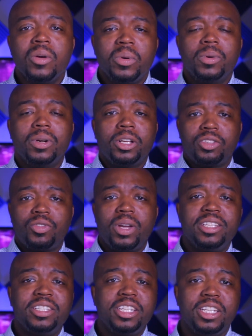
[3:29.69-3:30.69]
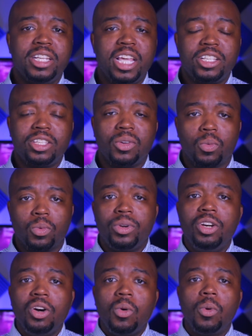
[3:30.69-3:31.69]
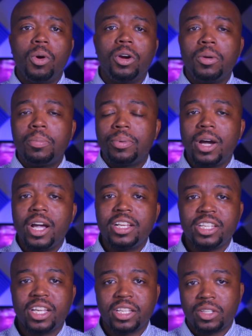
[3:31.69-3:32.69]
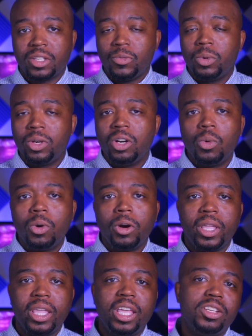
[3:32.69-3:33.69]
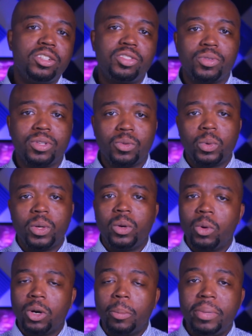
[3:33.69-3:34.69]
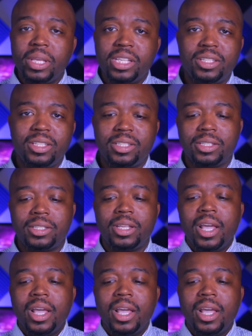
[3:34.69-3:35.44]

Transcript: we want to transition that to real world projects real world industry, real world business.